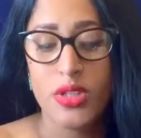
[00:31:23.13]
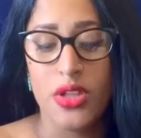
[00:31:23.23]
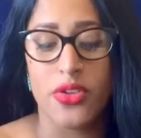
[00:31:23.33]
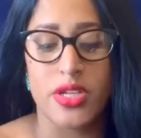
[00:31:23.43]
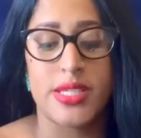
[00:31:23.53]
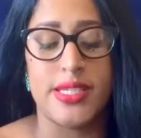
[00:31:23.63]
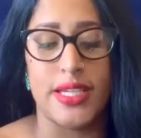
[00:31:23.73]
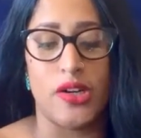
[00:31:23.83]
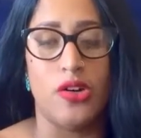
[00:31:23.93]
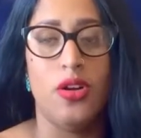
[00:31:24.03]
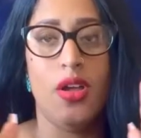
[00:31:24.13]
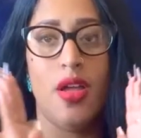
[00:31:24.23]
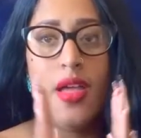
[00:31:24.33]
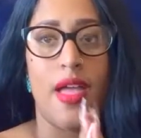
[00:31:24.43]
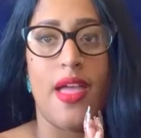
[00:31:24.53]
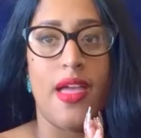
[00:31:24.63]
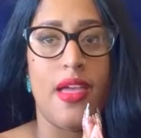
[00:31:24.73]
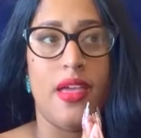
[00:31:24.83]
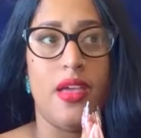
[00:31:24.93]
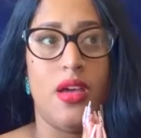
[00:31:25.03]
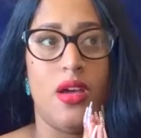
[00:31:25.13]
there's still it